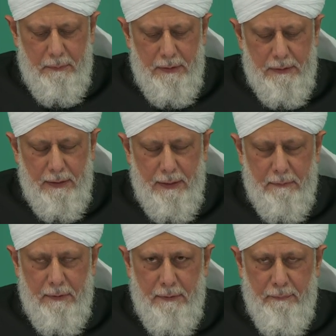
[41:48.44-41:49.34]
In
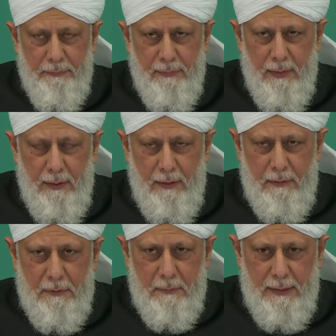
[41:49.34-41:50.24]
fact, the
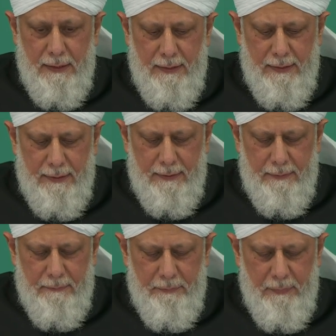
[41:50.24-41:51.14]
guests have already
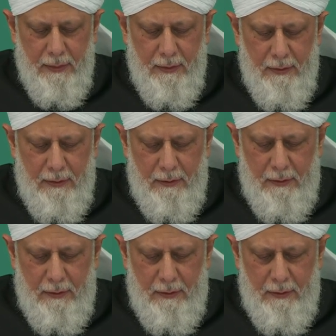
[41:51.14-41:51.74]
started to arrive.